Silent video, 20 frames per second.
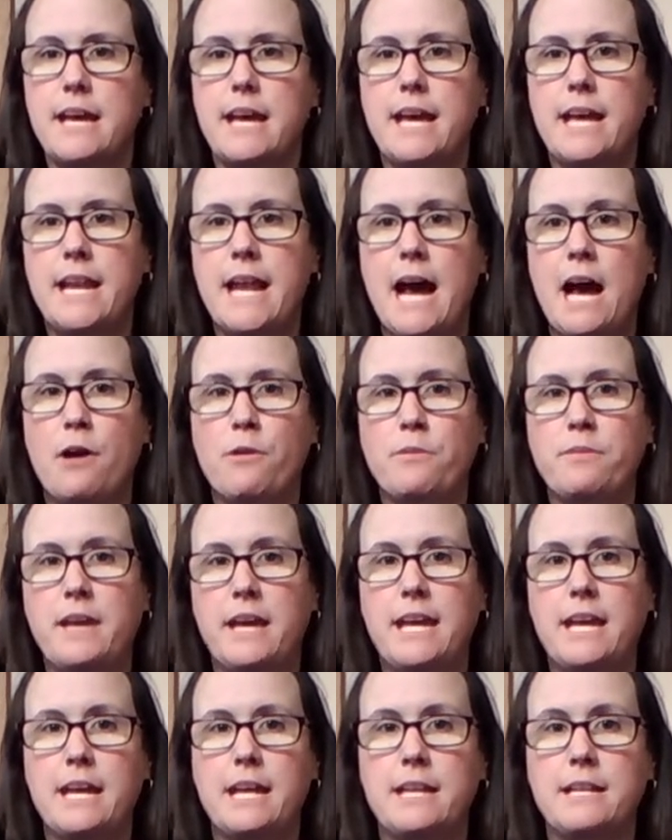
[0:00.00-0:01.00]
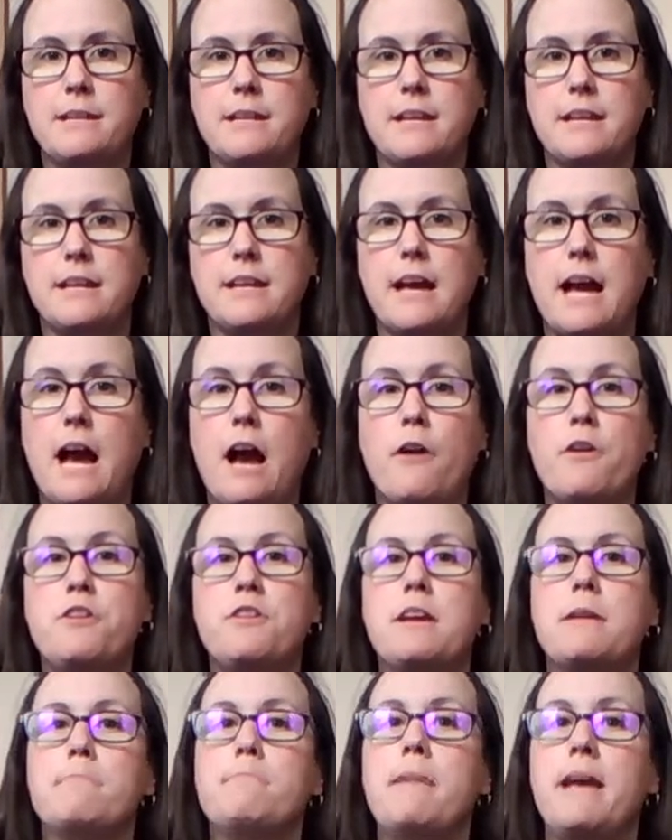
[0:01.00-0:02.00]
and how you
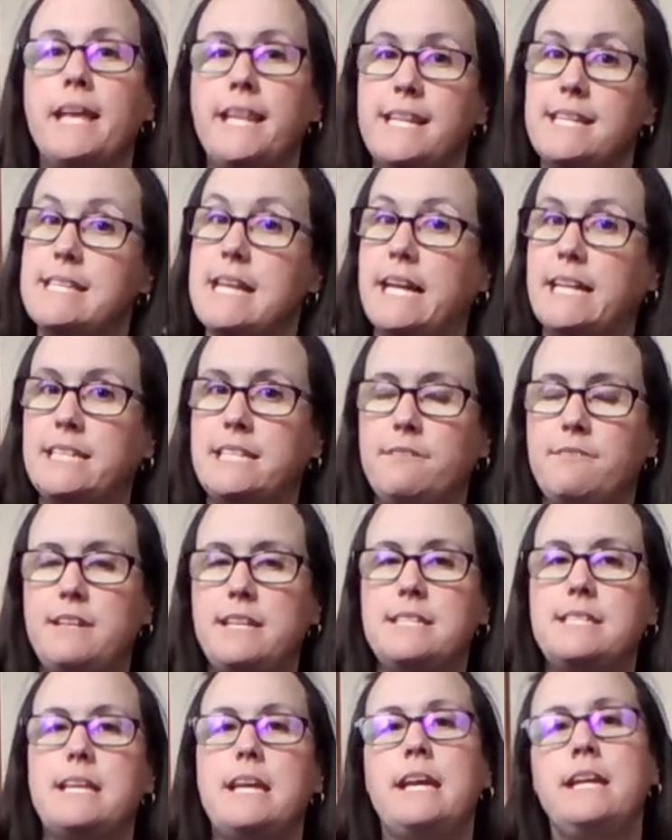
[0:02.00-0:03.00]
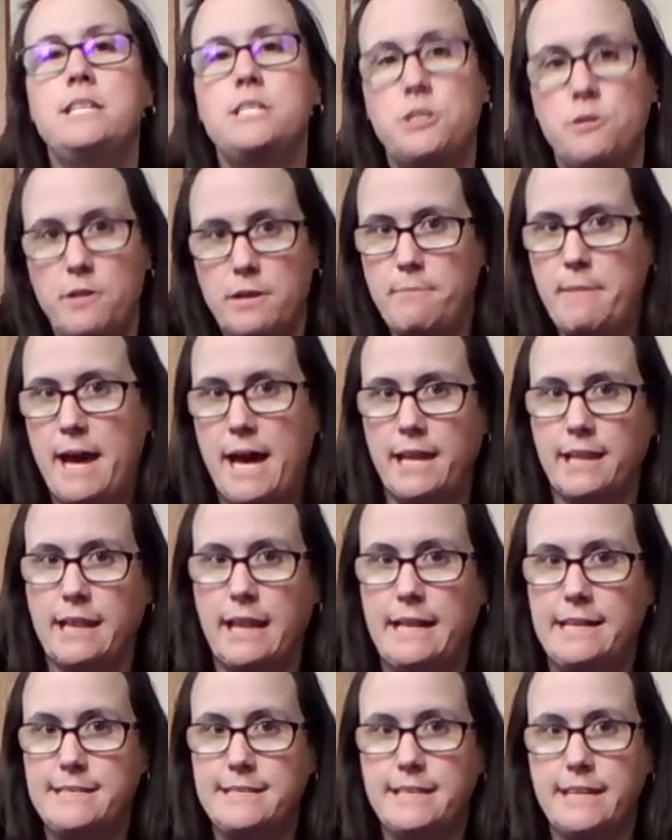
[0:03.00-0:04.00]
can make these activities into a math
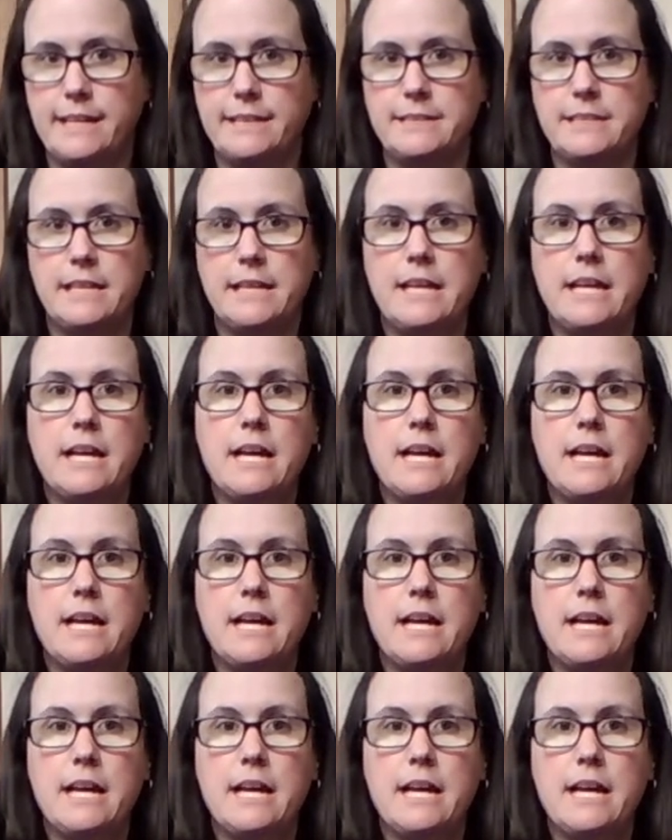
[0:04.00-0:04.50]
lesson.